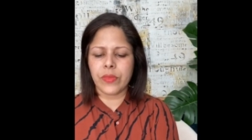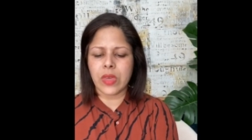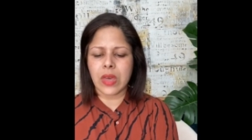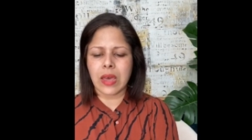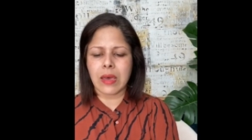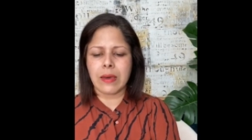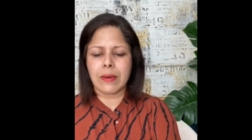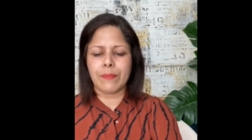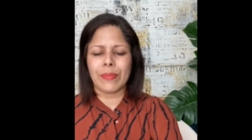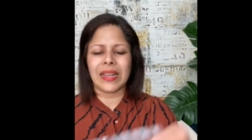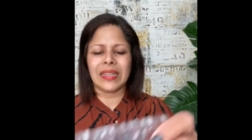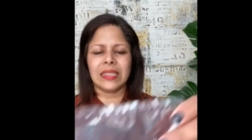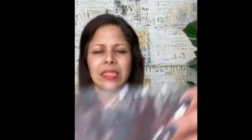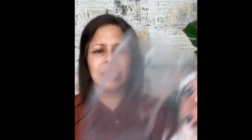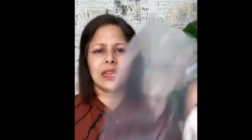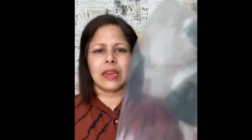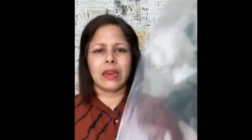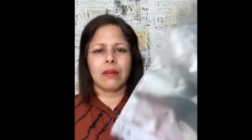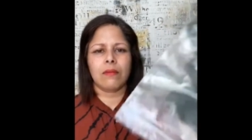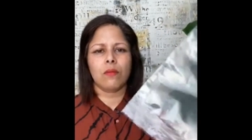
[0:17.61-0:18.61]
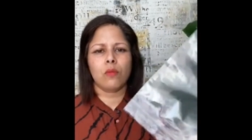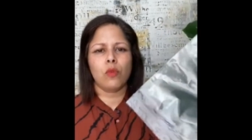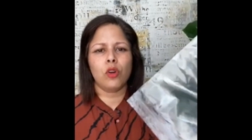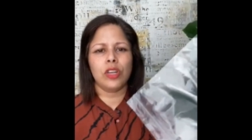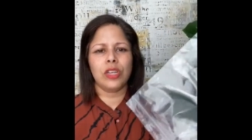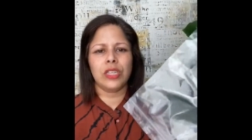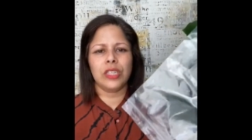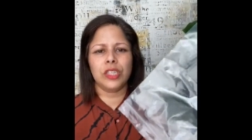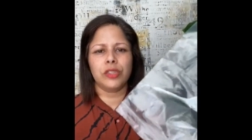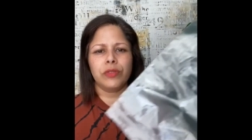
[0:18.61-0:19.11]
a plastic
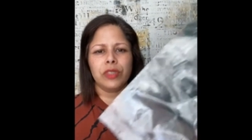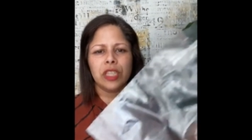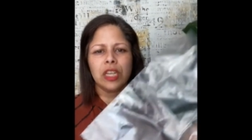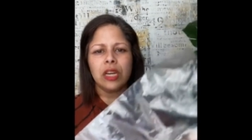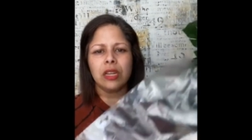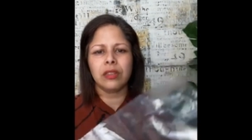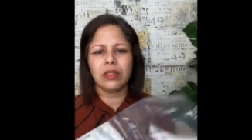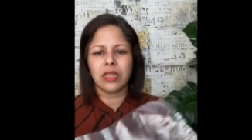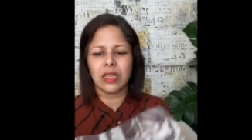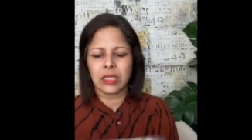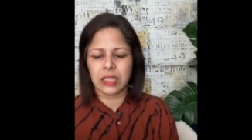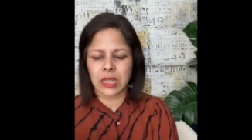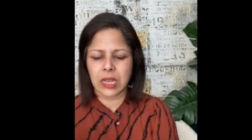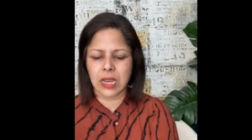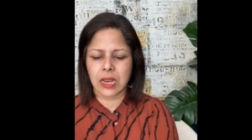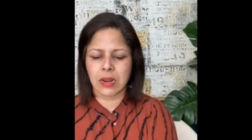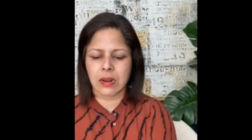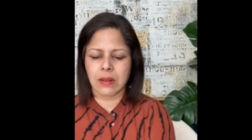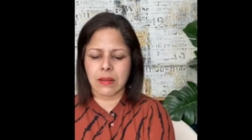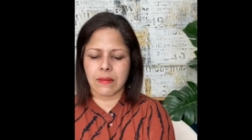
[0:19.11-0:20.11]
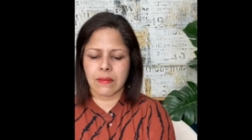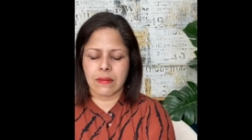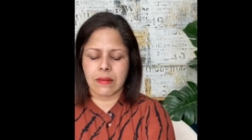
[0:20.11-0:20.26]
wallet to return things in